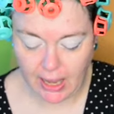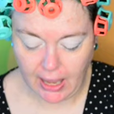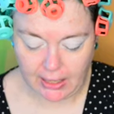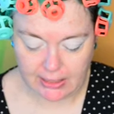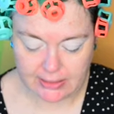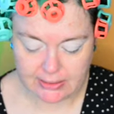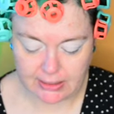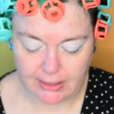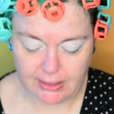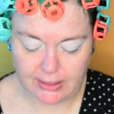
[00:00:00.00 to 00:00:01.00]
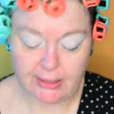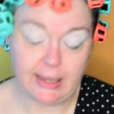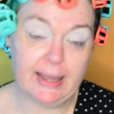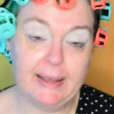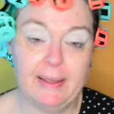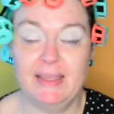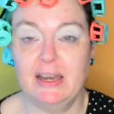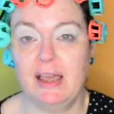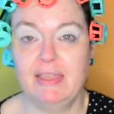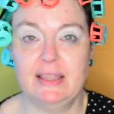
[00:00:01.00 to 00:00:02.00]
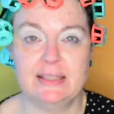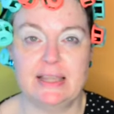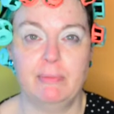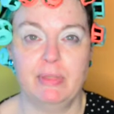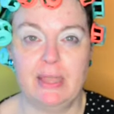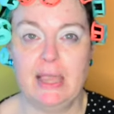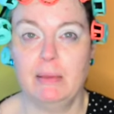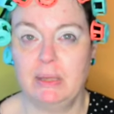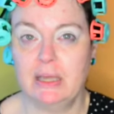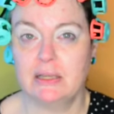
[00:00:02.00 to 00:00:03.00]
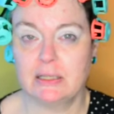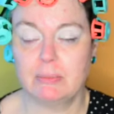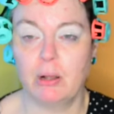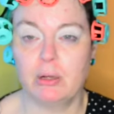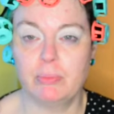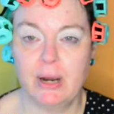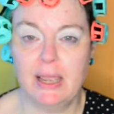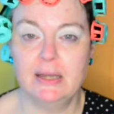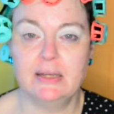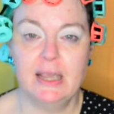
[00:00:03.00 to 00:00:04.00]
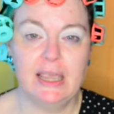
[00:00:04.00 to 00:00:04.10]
And yeah, and then I think the same thing, being a smaller brand,